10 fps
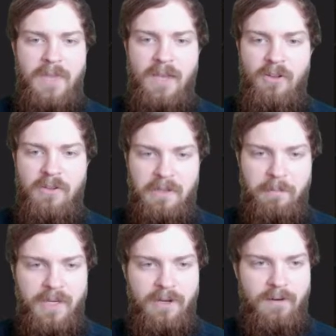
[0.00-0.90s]
they all
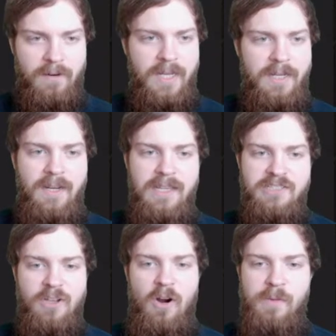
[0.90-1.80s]
appear in
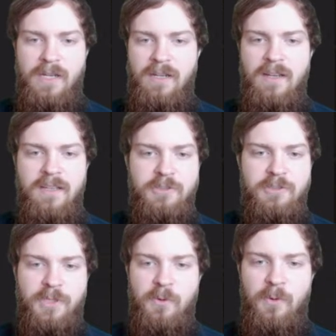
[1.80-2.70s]
his army, so
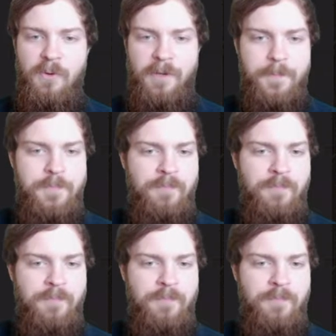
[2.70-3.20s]
really cool here.